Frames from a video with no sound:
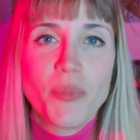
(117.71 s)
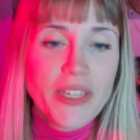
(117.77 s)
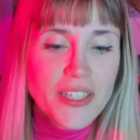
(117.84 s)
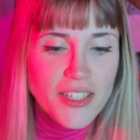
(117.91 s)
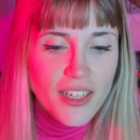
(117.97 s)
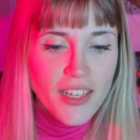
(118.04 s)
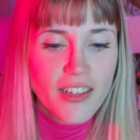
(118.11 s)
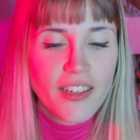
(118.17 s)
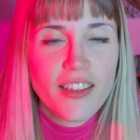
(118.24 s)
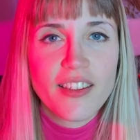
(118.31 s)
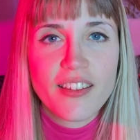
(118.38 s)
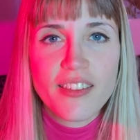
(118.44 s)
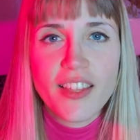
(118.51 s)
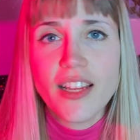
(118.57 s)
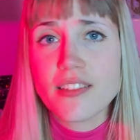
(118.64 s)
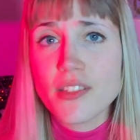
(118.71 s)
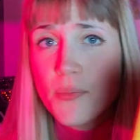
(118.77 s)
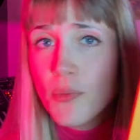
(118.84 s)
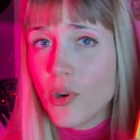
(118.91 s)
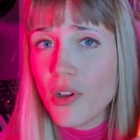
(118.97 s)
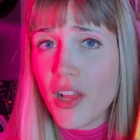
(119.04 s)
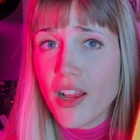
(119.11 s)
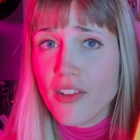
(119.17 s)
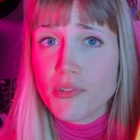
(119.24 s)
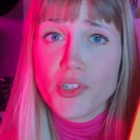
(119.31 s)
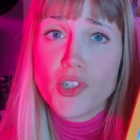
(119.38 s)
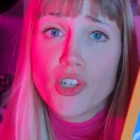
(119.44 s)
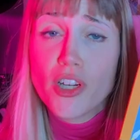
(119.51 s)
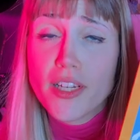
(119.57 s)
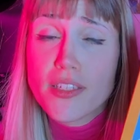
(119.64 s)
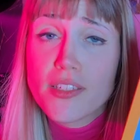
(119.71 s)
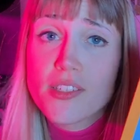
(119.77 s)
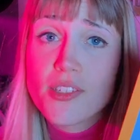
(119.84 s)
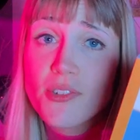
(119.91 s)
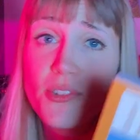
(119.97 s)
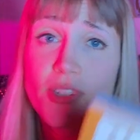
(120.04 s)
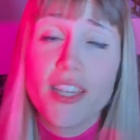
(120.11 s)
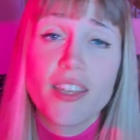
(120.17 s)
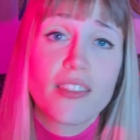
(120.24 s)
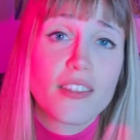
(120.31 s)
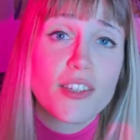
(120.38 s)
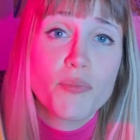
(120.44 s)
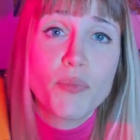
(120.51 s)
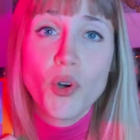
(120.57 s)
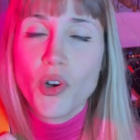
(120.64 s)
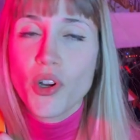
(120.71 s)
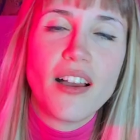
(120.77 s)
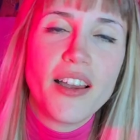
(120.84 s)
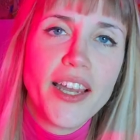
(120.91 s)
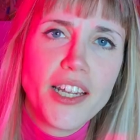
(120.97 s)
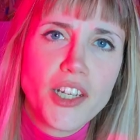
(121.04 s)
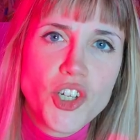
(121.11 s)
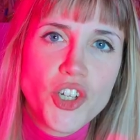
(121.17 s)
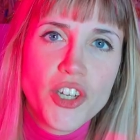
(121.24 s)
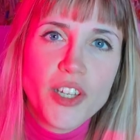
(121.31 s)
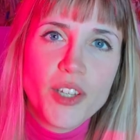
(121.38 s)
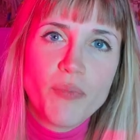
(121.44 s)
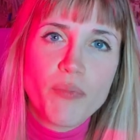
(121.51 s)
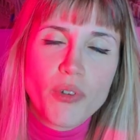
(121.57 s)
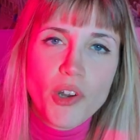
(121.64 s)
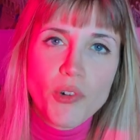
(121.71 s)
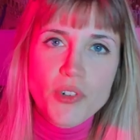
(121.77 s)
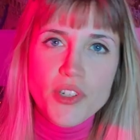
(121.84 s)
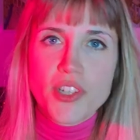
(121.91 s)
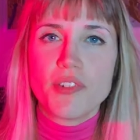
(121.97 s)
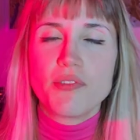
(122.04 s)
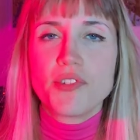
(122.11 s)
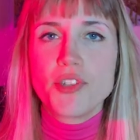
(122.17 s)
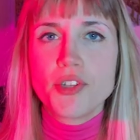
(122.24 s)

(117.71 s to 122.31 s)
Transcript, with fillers: basically, that's what I was trying to do in this book. I actually broke down